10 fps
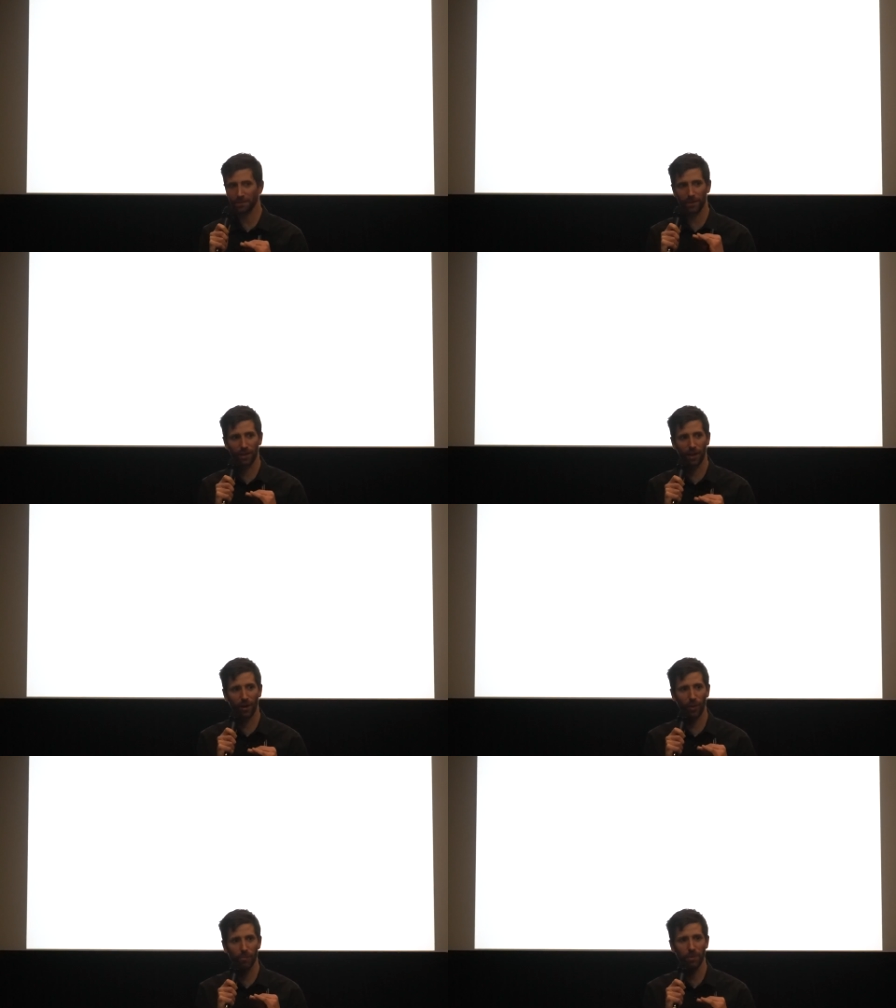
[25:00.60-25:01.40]
to
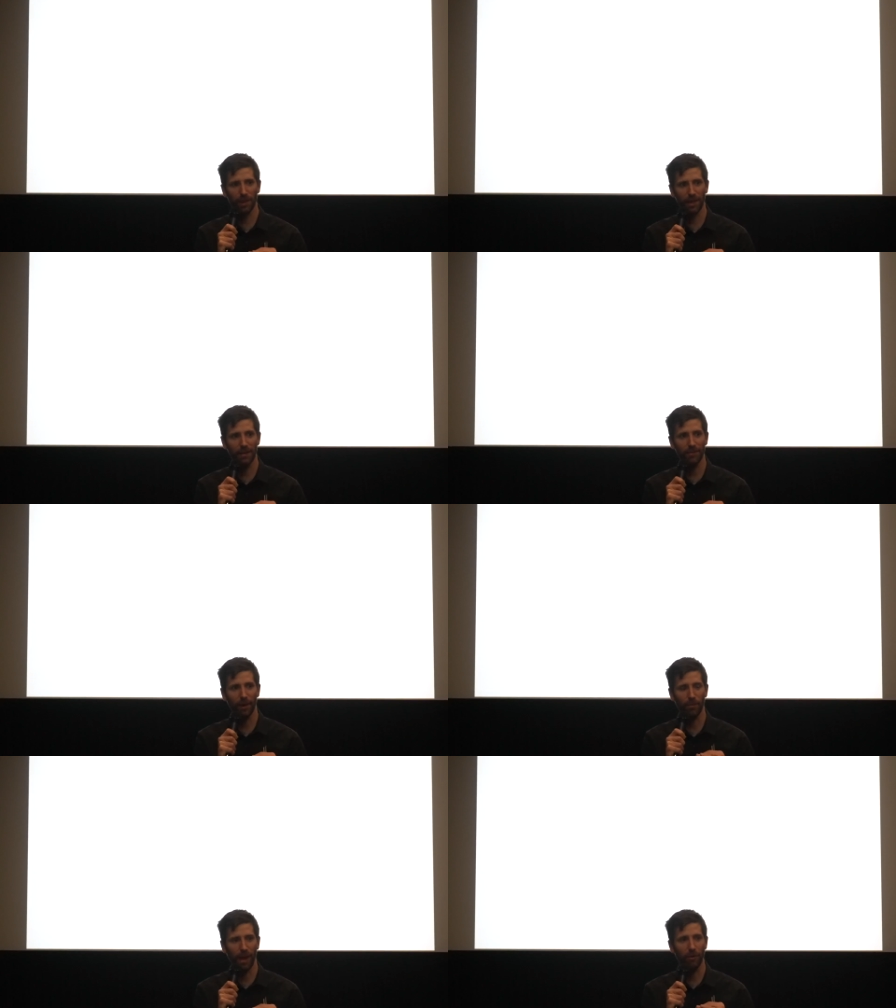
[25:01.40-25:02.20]
know and believe
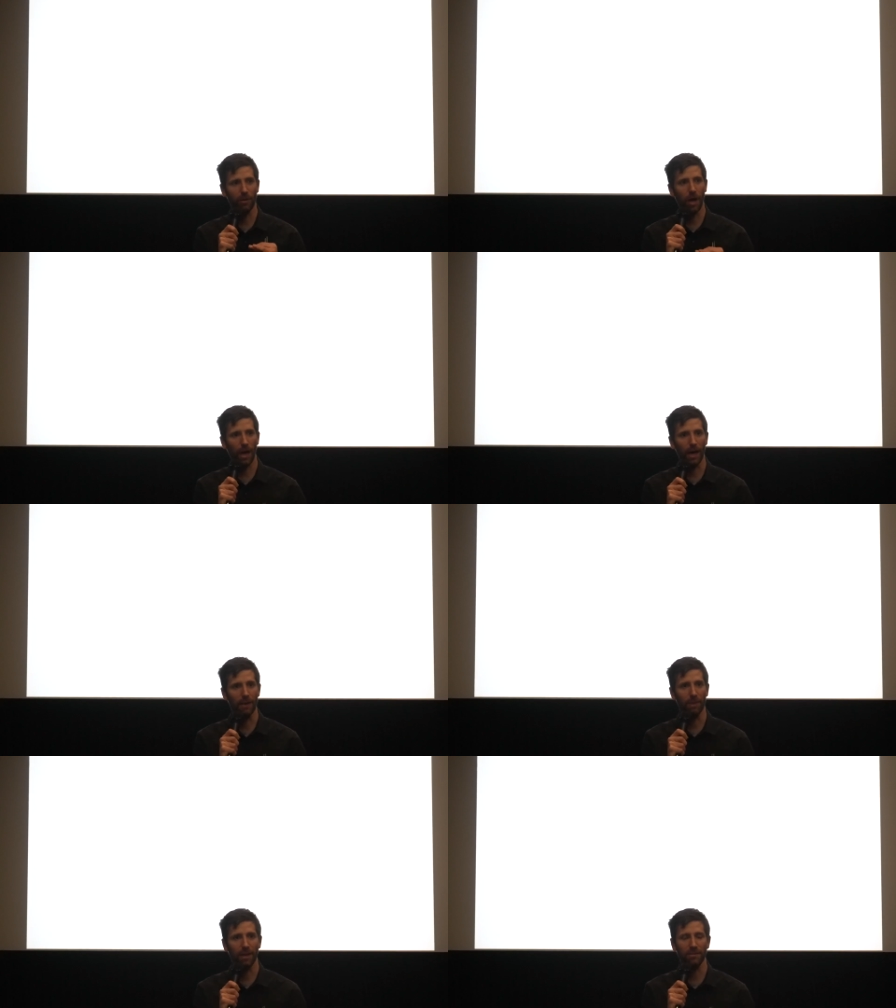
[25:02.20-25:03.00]
about
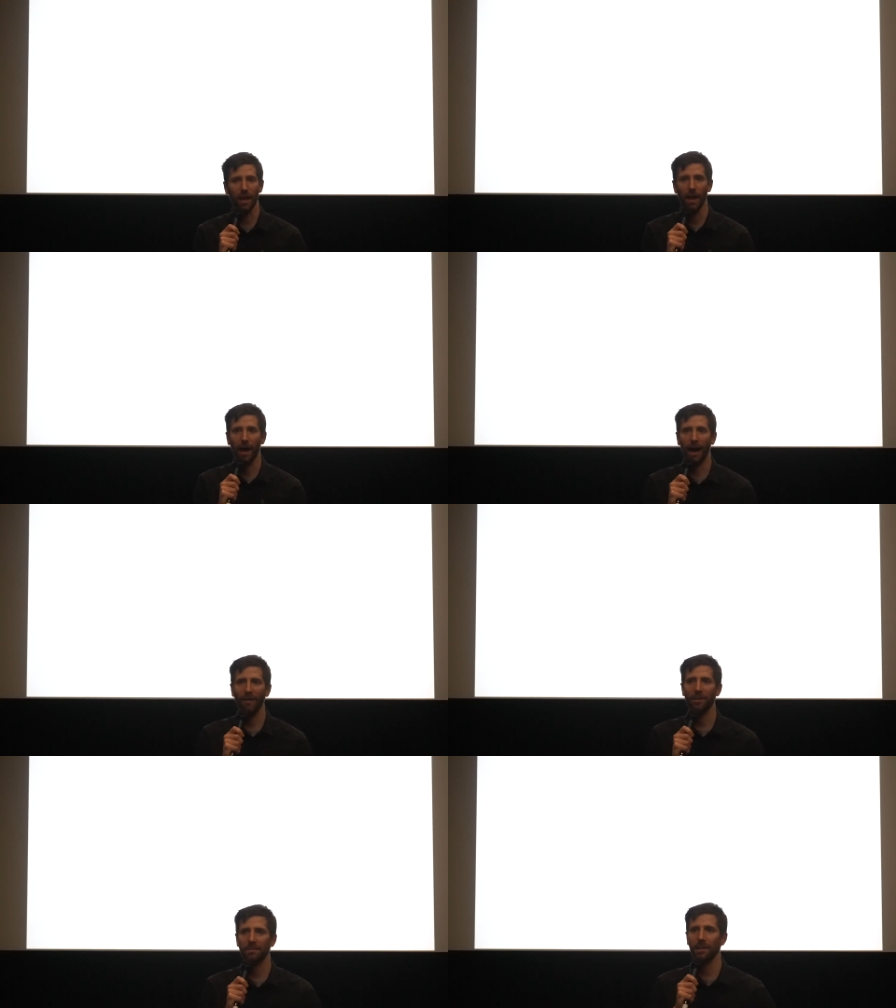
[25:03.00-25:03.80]
God, because
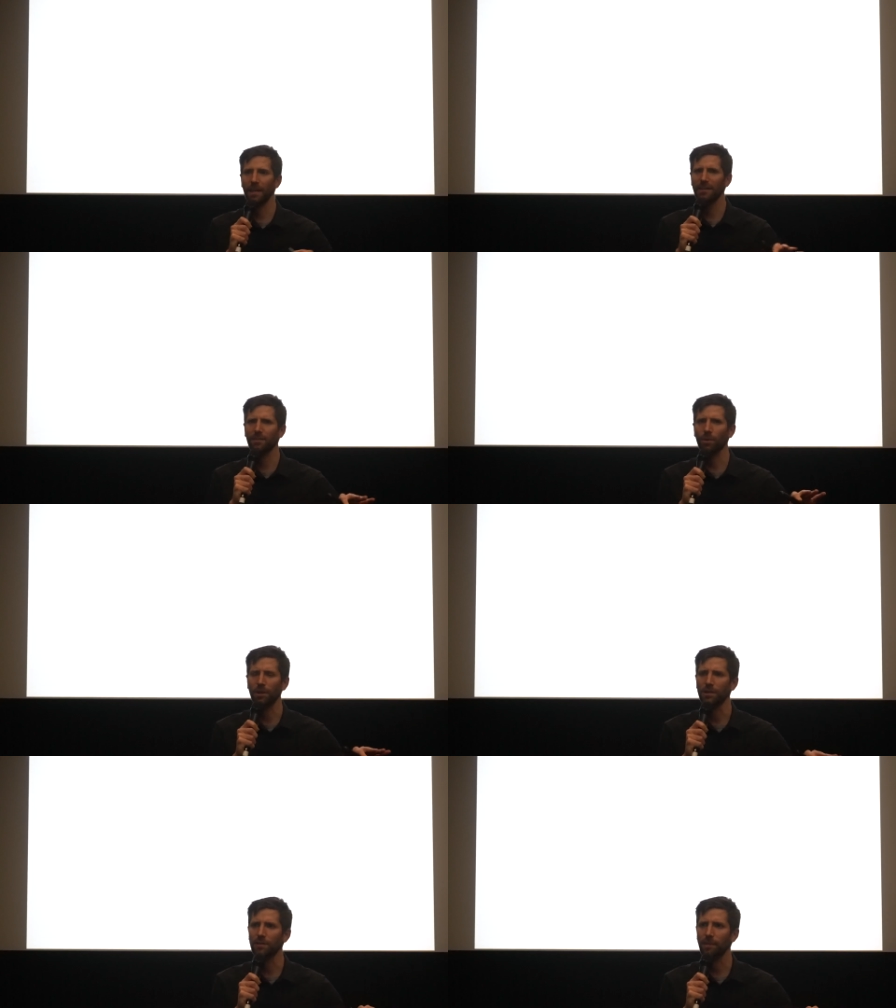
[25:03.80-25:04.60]
obviously he's a
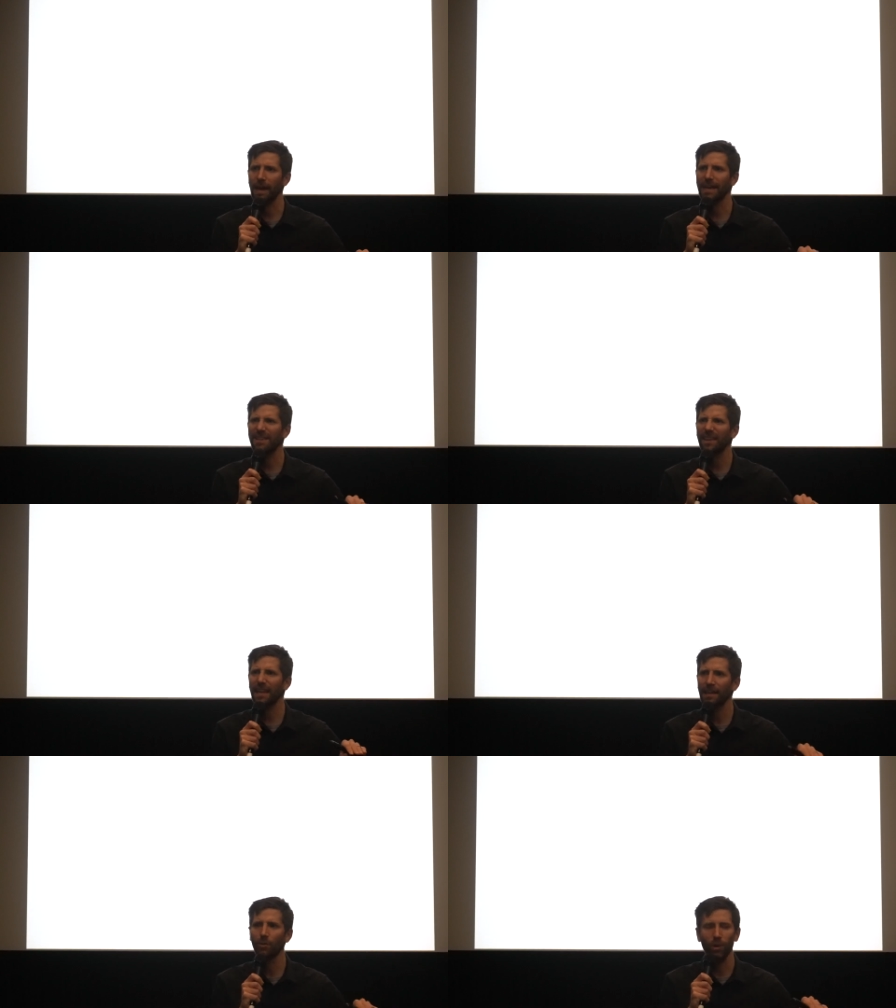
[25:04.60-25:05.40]
religious man. He's
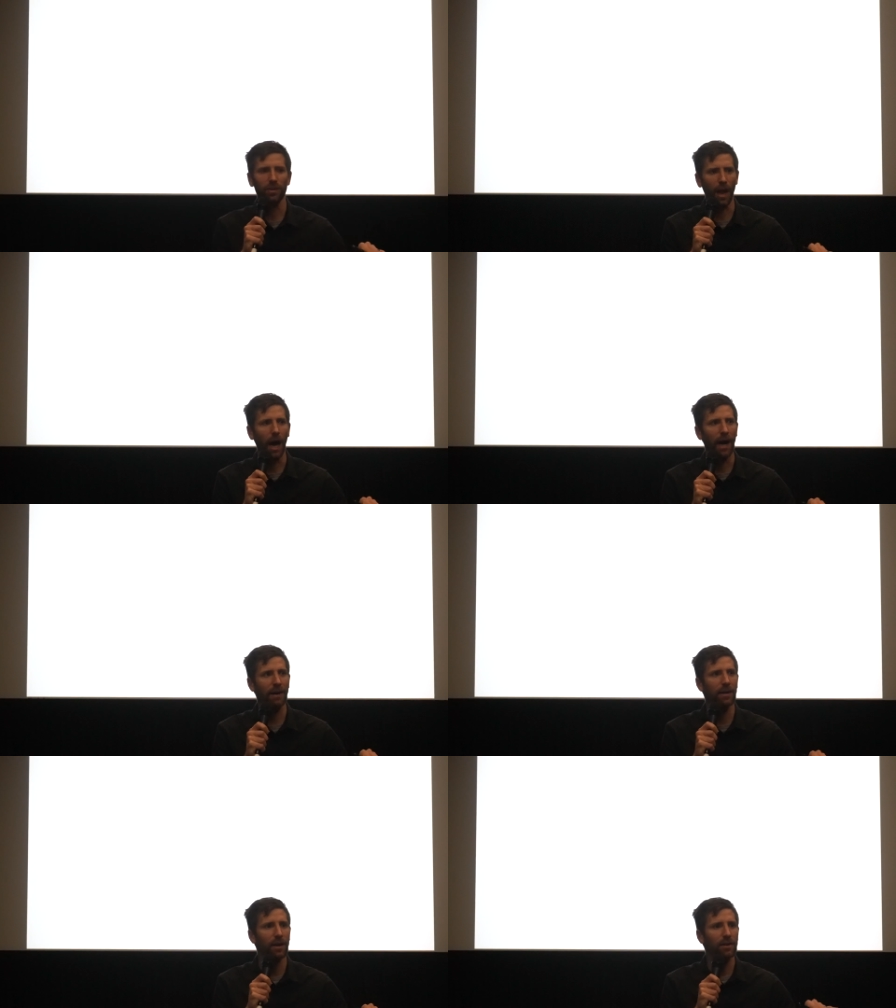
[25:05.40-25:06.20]
in with God.